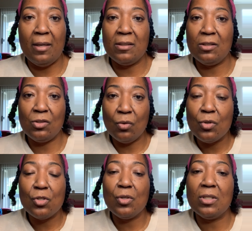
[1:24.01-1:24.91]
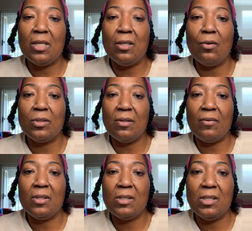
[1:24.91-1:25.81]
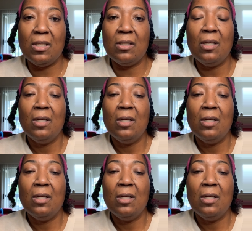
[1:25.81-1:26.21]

Because as soon as you get that notice of consent